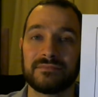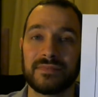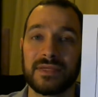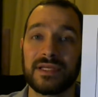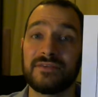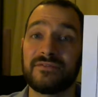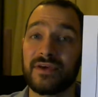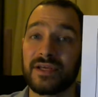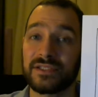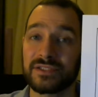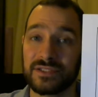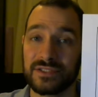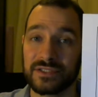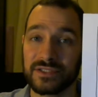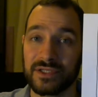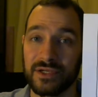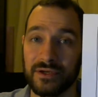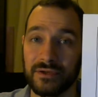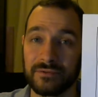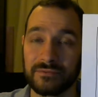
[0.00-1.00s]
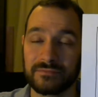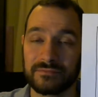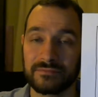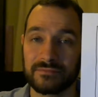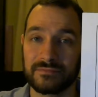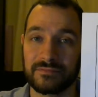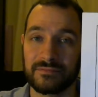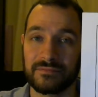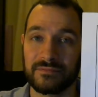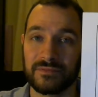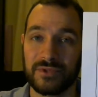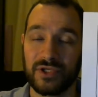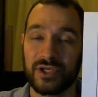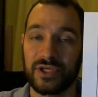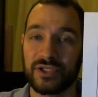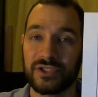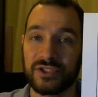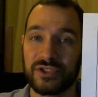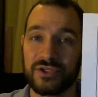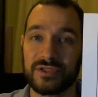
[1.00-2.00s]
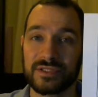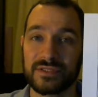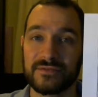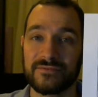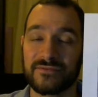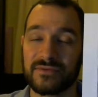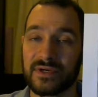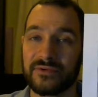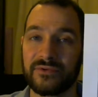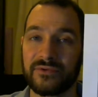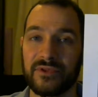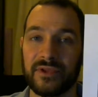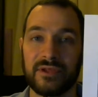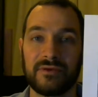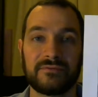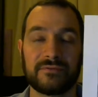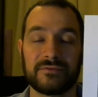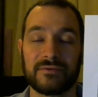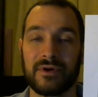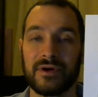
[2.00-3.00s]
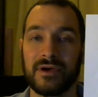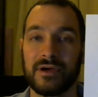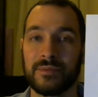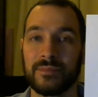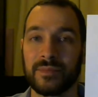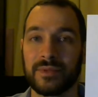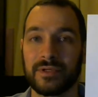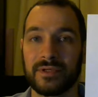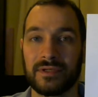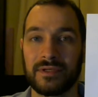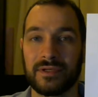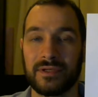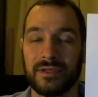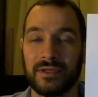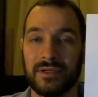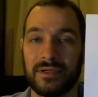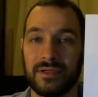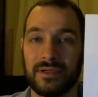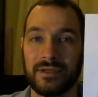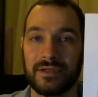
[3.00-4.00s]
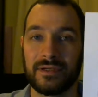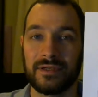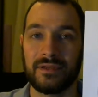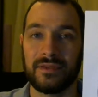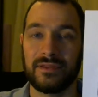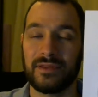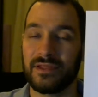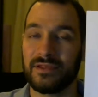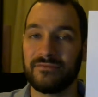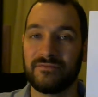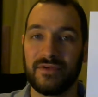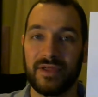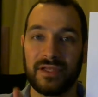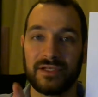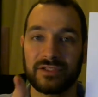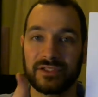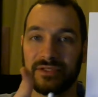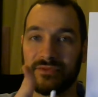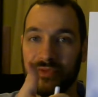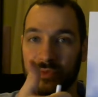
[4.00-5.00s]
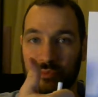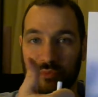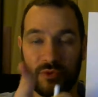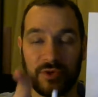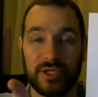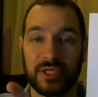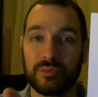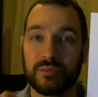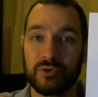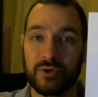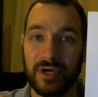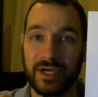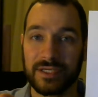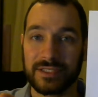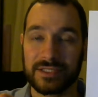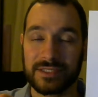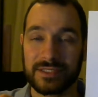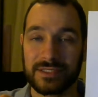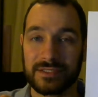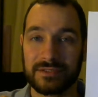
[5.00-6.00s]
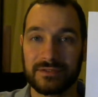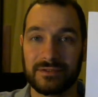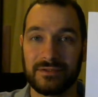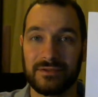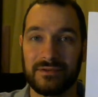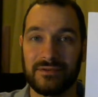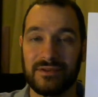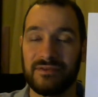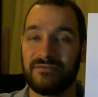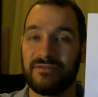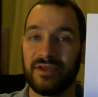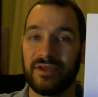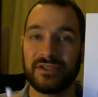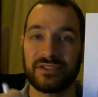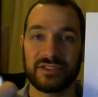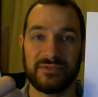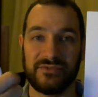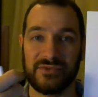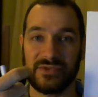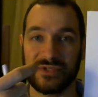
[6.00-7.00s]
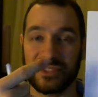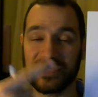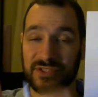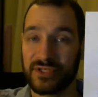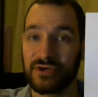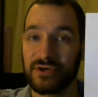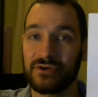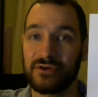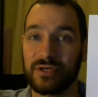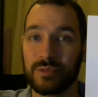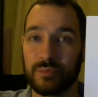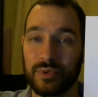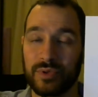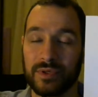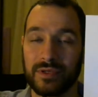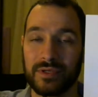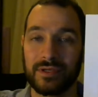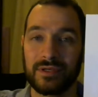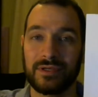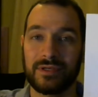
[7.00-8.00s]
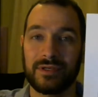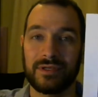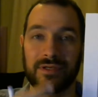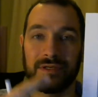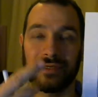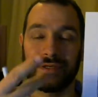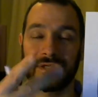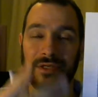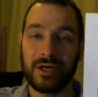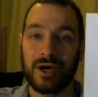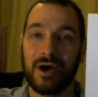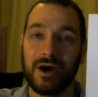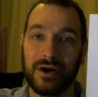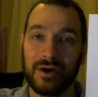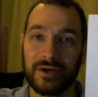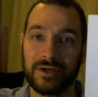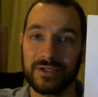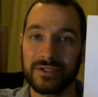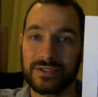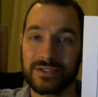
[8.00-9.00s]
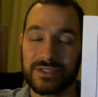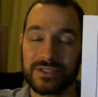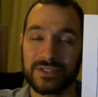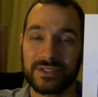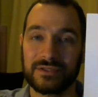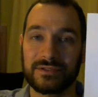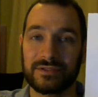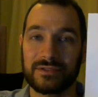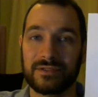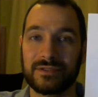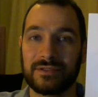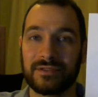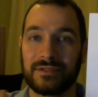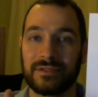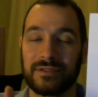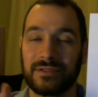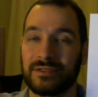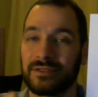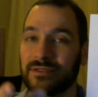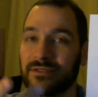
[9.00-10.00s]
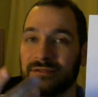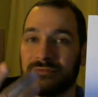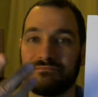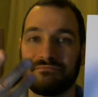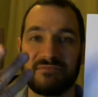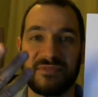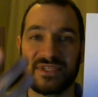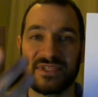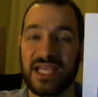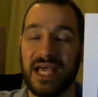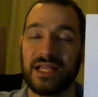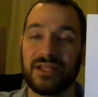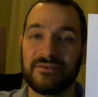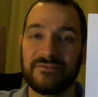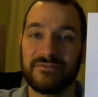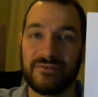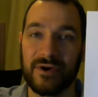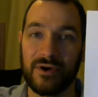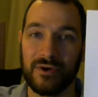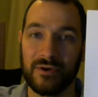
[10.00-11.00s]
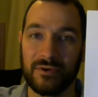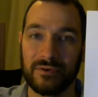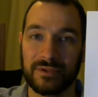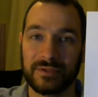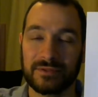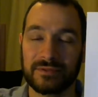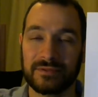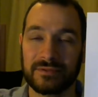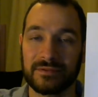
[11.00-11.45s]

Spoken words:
inventions go, you could use it for everything from the invention of the printing press, the invention of the stirrup, cars, telephone.